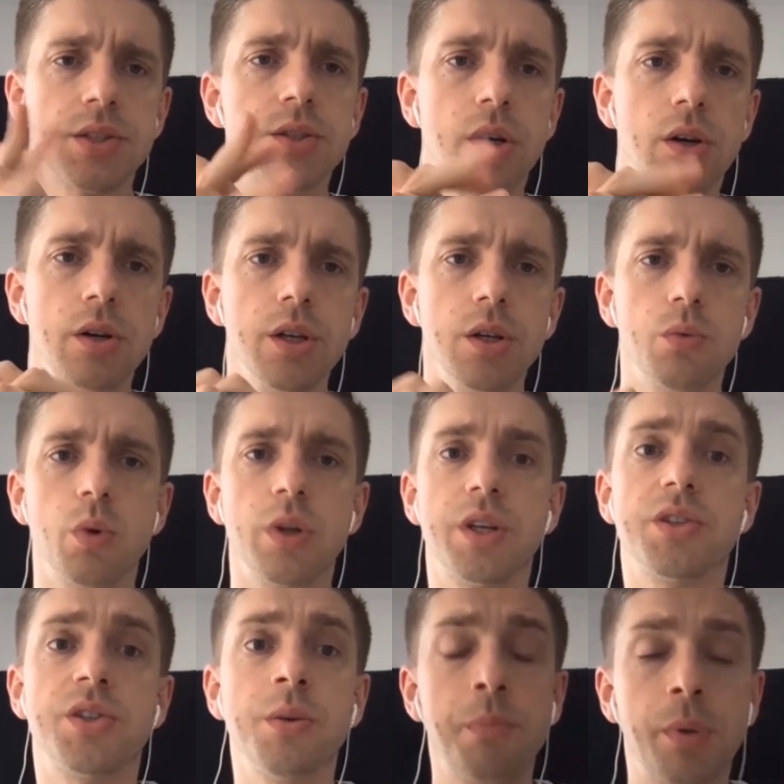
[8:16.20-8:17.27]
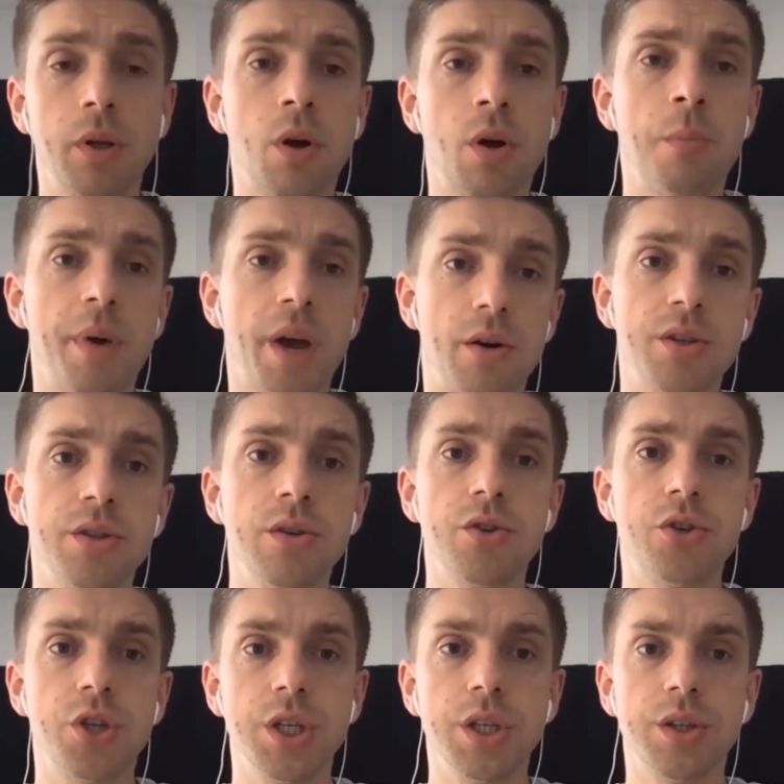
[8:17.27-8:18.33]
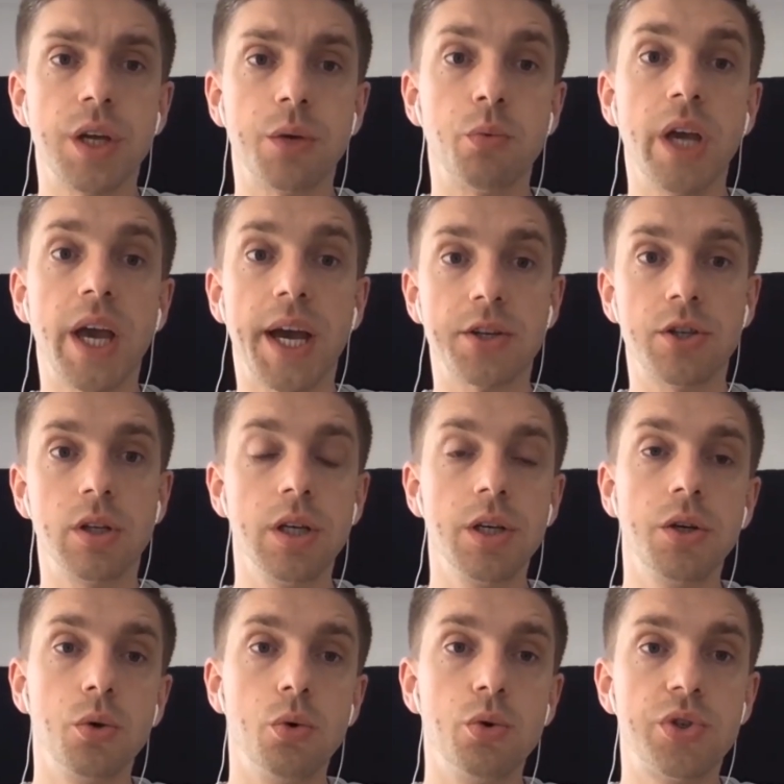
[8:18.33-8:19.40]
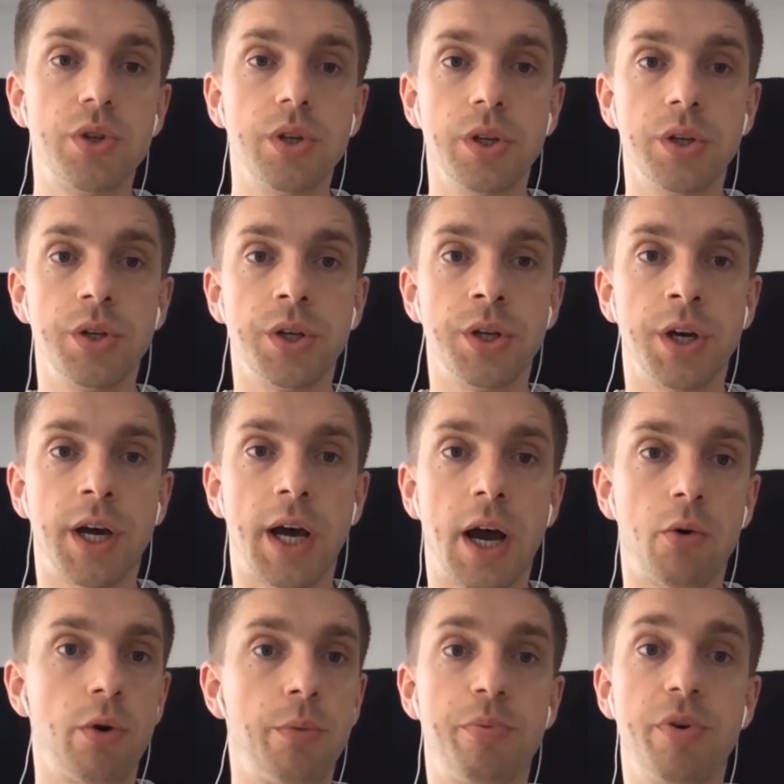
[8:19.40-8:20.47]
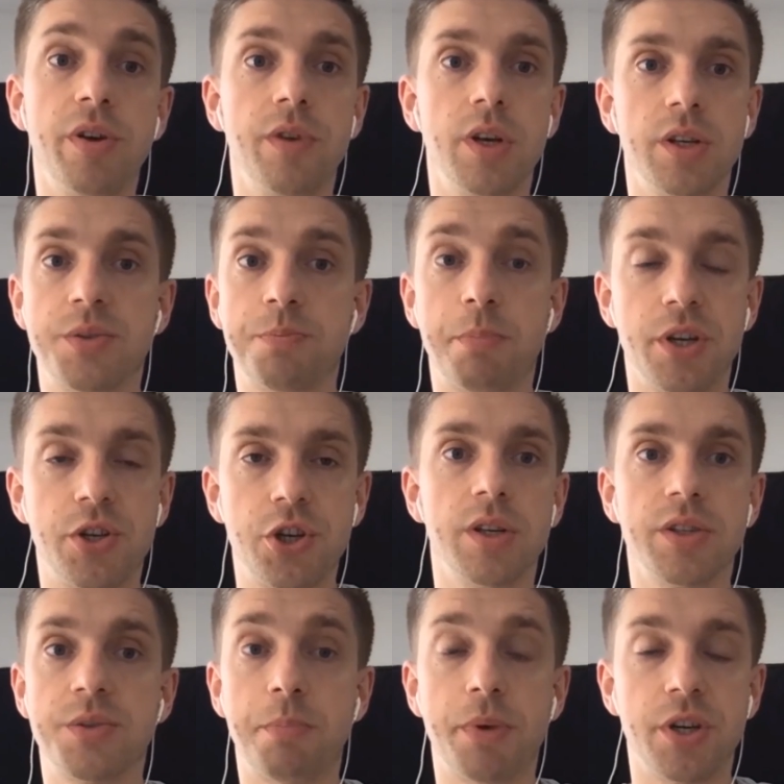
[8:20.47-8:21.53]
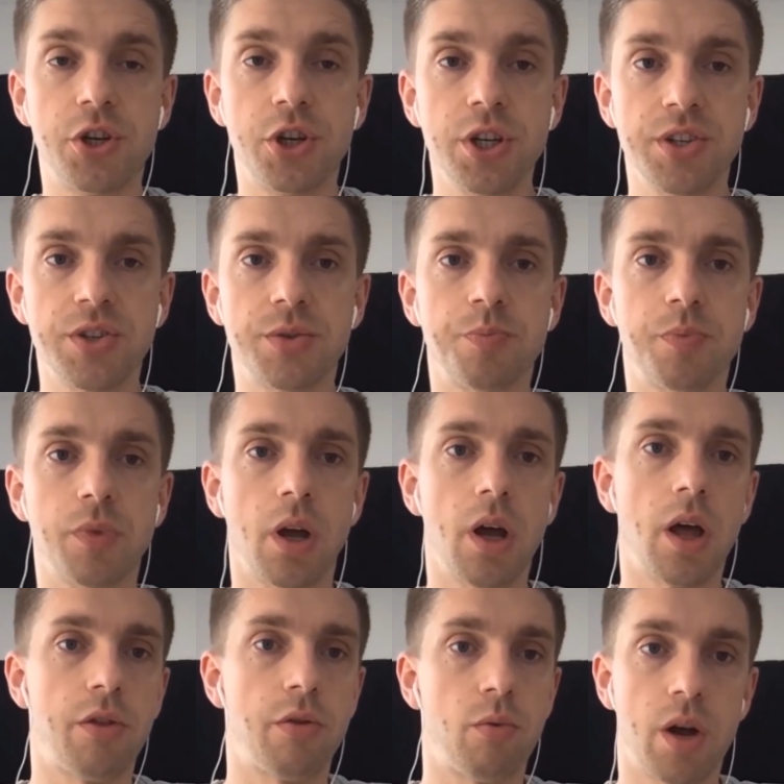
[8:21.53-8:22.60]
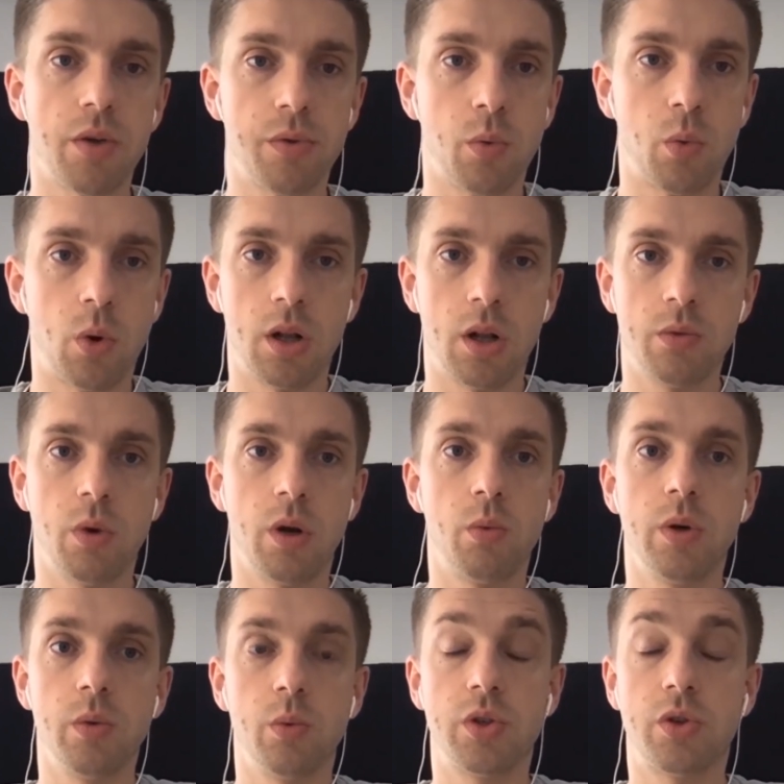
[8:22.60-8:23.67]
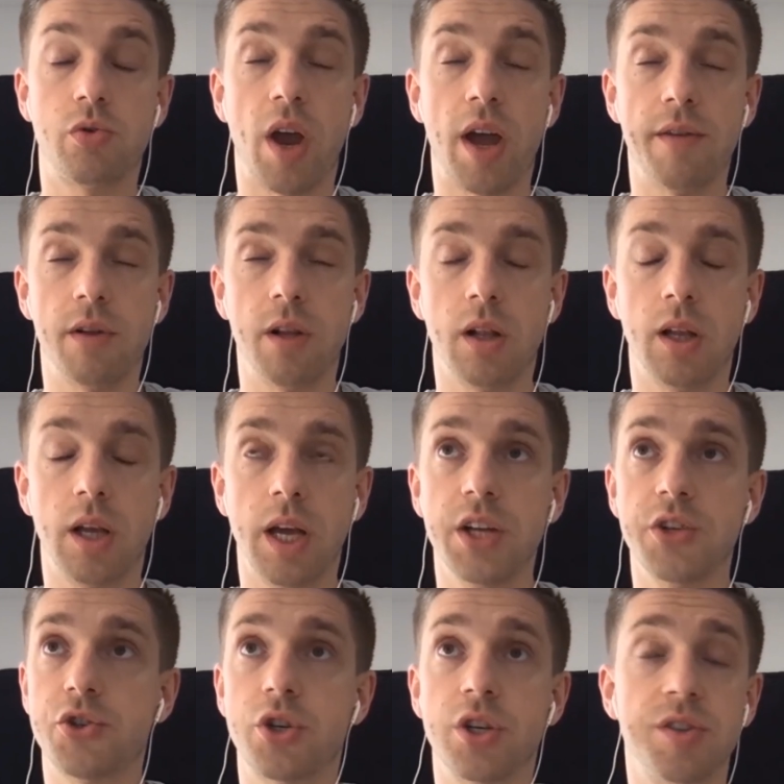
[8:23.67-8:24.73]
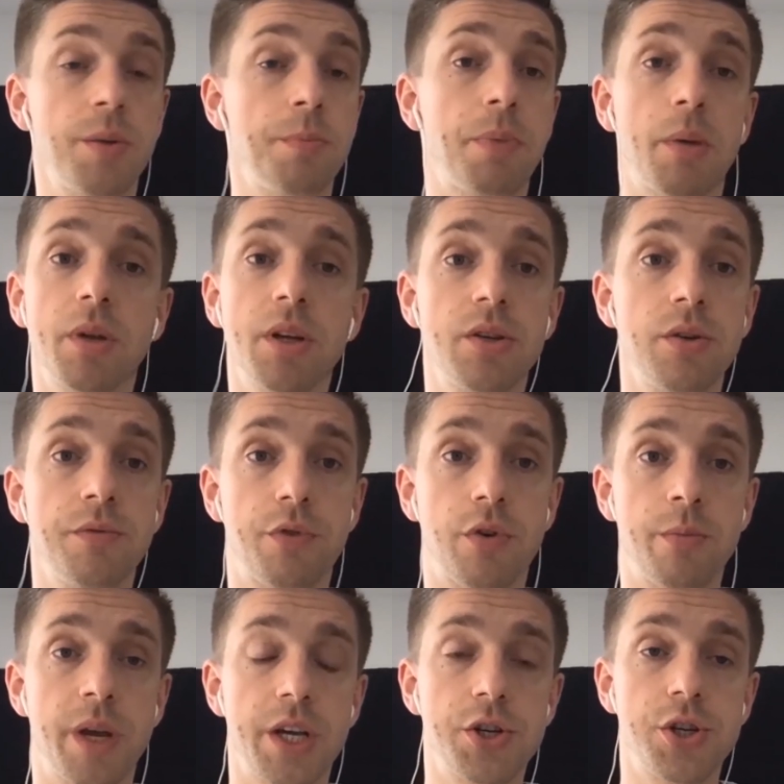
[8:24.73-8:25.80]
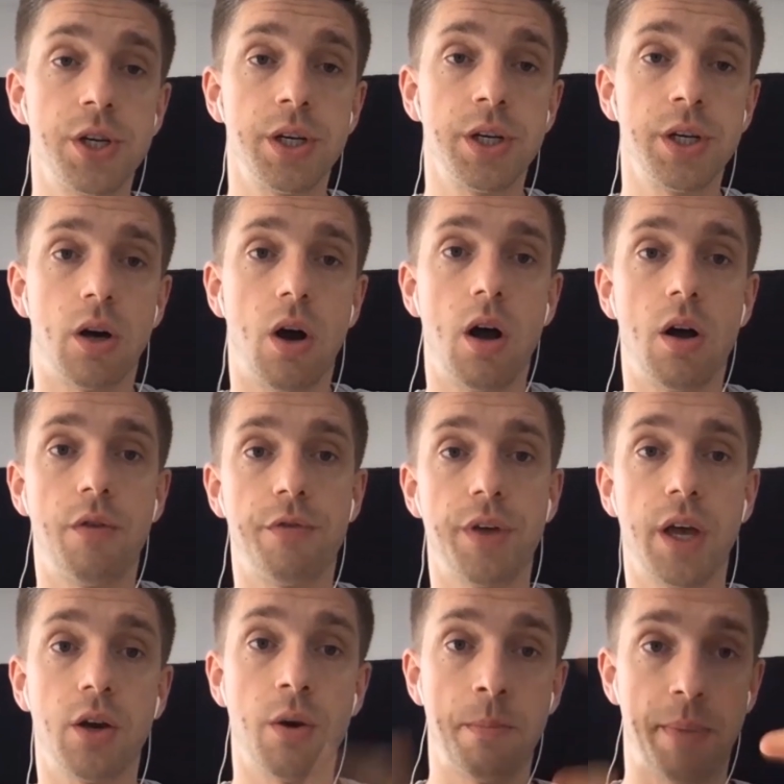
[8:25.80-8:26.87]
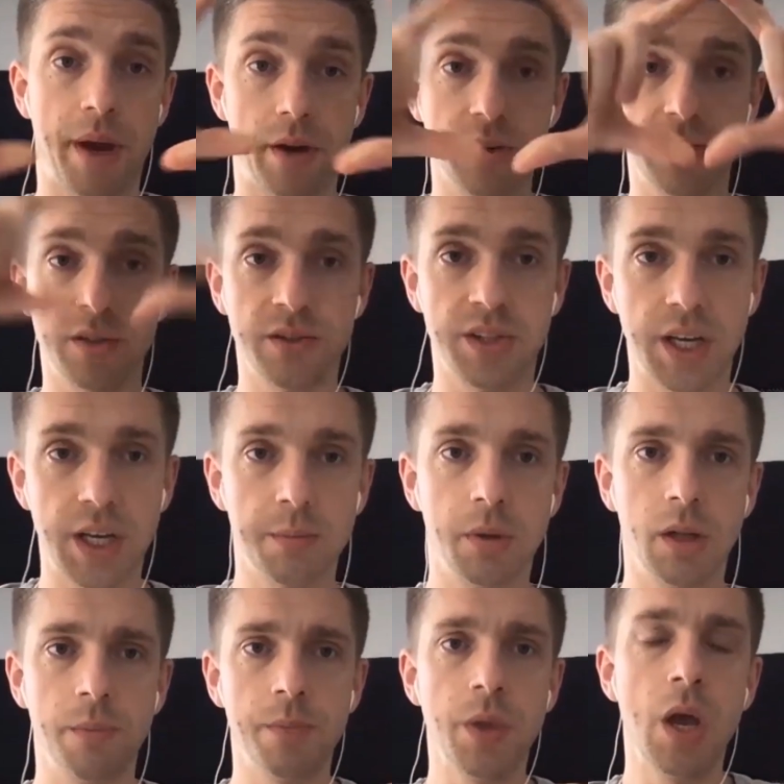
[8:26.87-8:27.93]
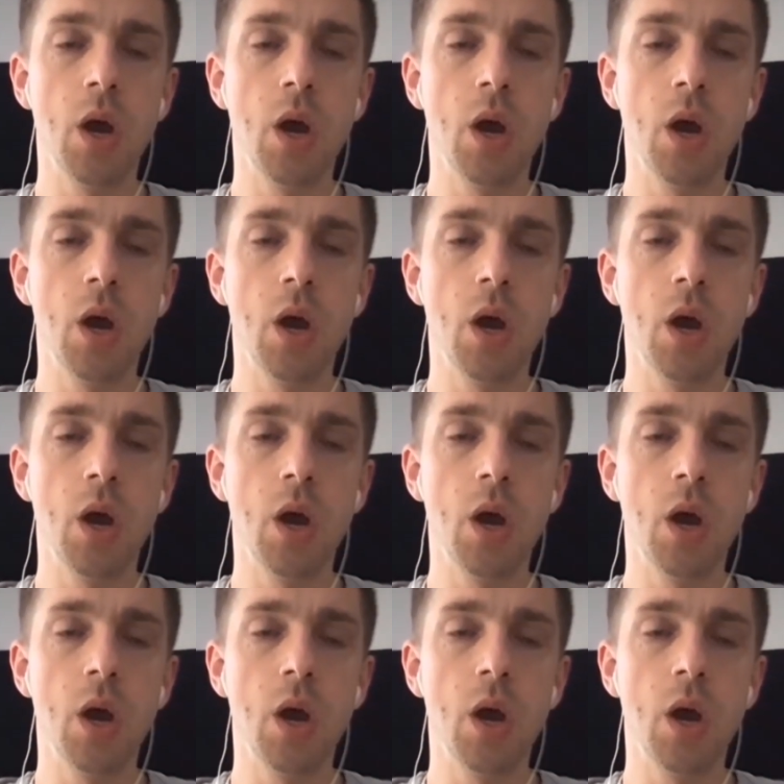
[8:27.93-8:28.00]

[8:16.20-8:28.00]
I guess, started with a simple comparison sheet that we actually used in our previous pitches throughout the world where we would travel. It's just a public information of a comparison table